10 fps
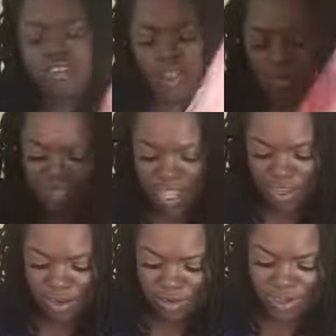So I was like, you
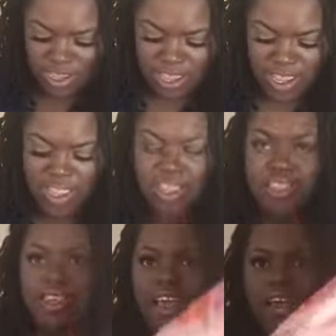know what?
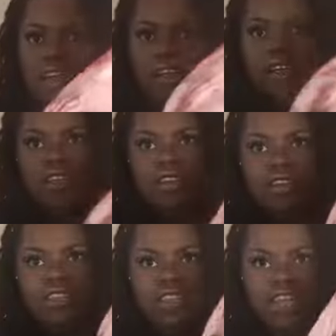That goes
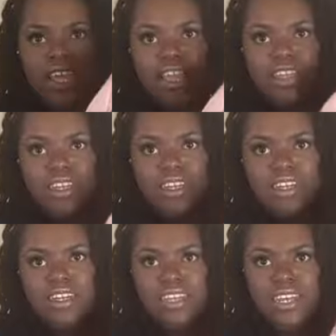together.
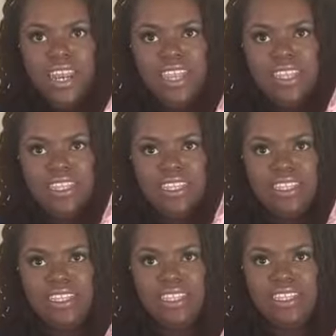Nice.
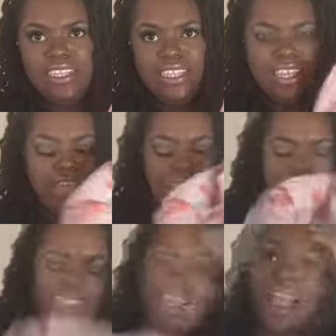
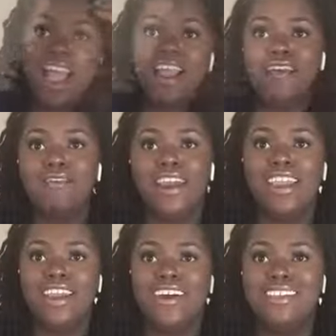So, all right,
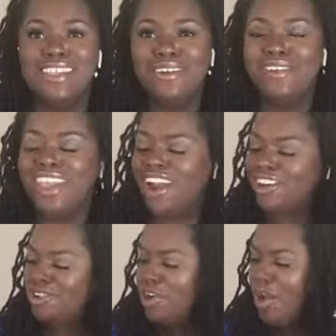y'all. So we are
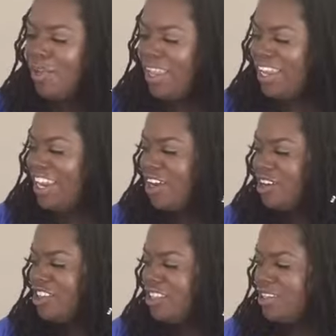drawing near
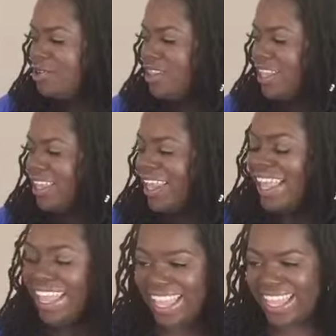to
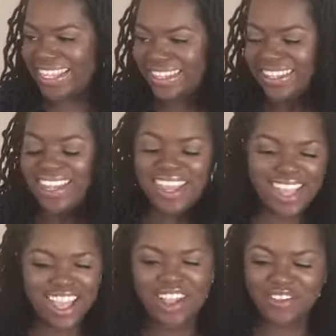the end
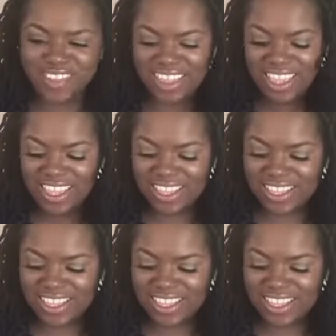of this